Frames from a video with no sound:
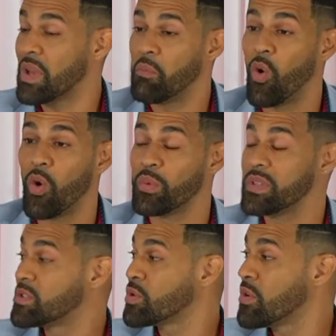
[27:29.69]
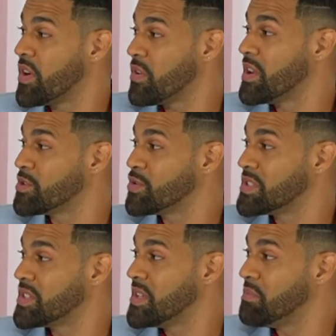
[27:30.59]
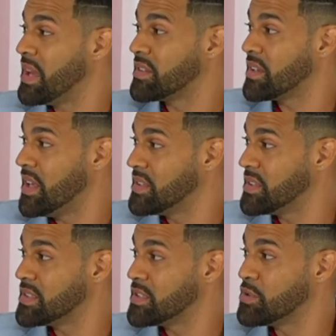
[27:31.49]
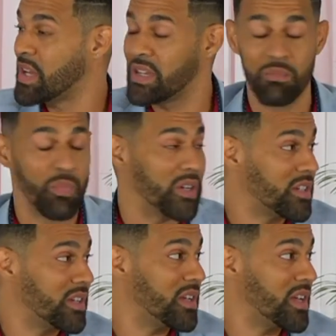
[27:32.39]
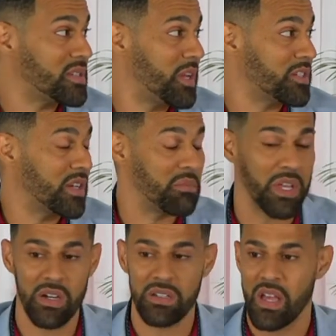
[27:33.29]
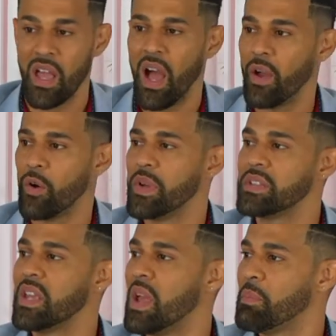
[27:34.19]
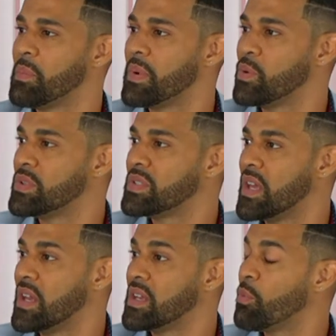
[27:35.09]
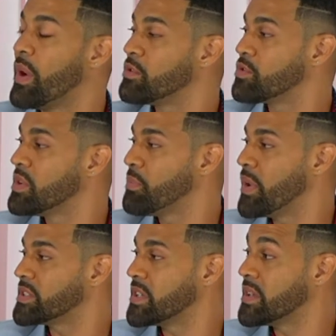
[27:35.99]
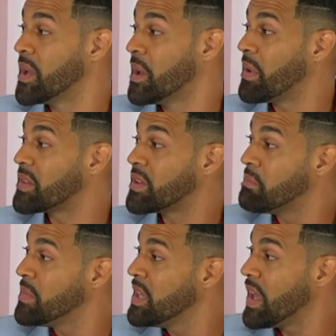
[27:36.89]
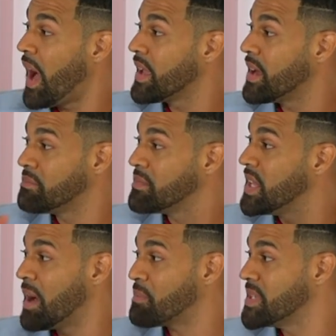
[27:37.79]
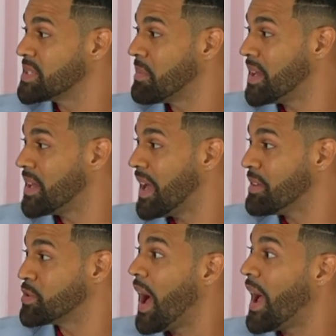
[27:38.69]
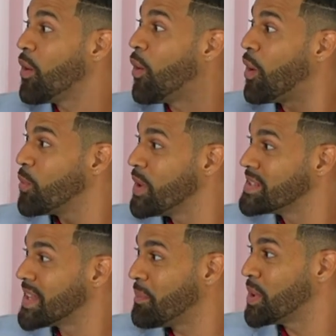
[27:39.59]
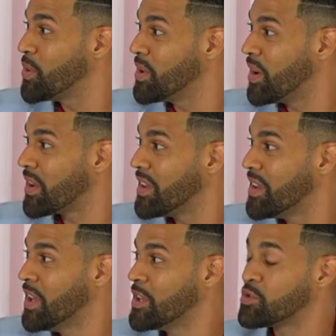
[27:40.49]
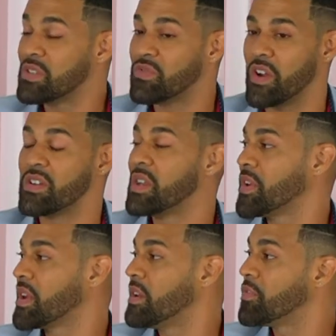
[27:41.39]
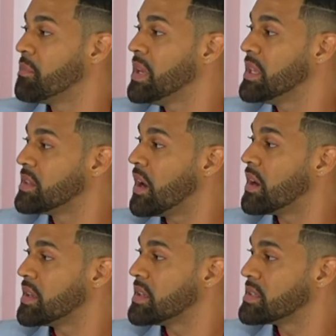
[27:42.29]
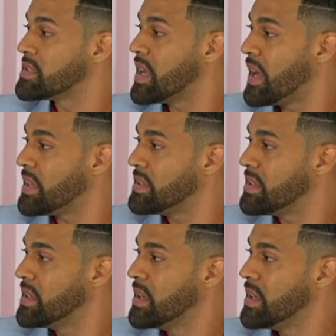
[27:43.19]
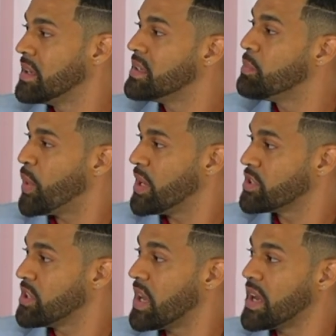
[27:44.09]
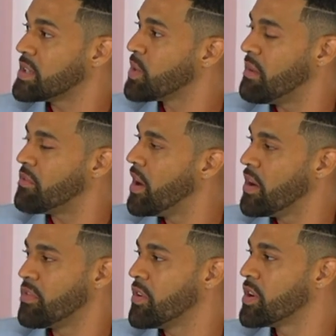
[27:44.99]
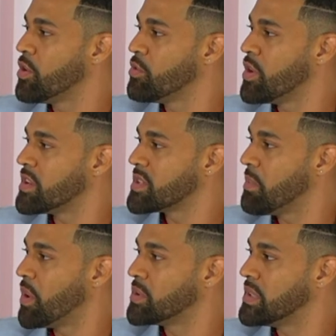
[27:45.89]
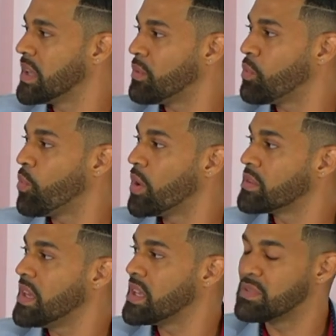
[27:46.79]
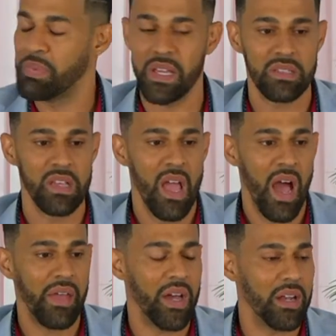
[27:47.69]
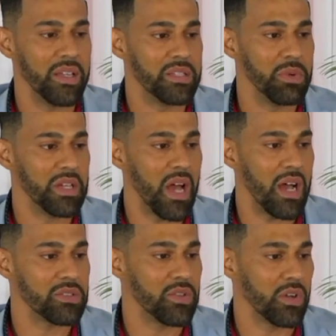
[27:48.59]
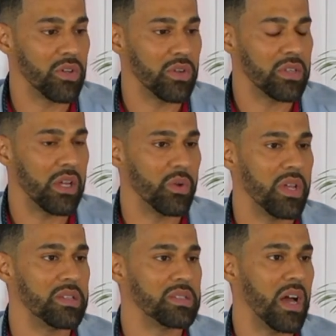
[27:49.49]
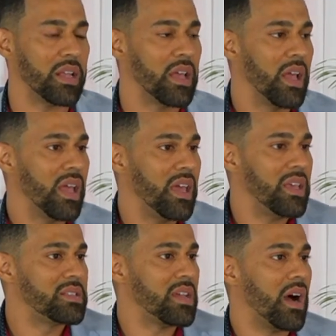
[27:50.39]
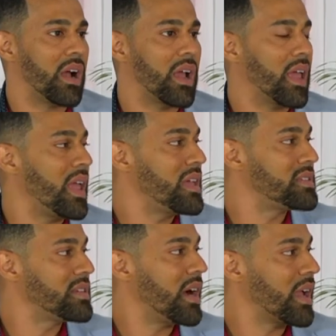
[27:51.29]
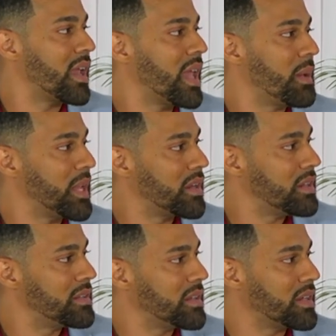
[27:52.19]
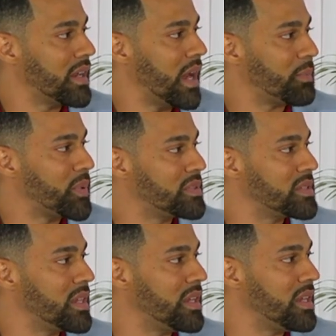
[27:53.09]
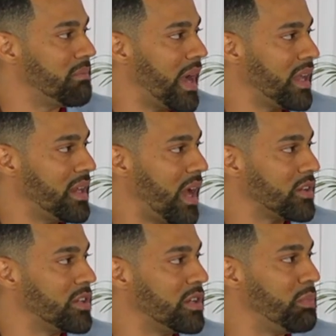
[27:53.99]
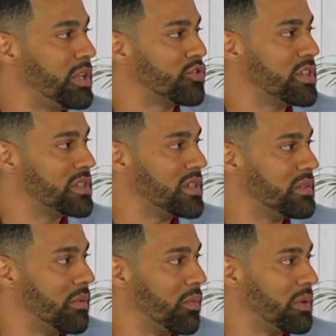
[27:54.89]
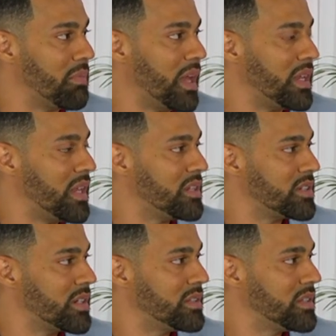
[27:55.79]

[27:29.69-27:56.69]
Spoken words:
I'm always so very interested in mental health issues and depression, especially because I always hear people who said that they went through depression. But to me, I am the happiest man alive. So I always happy-go-lucky. So it's very difficult for me to understand depression, and that's why I'm very, very curious about it and what takes place. And that leads me to ask Dr. Otello, is it a chemical thing that happens in the mind, and could it be treated with medication?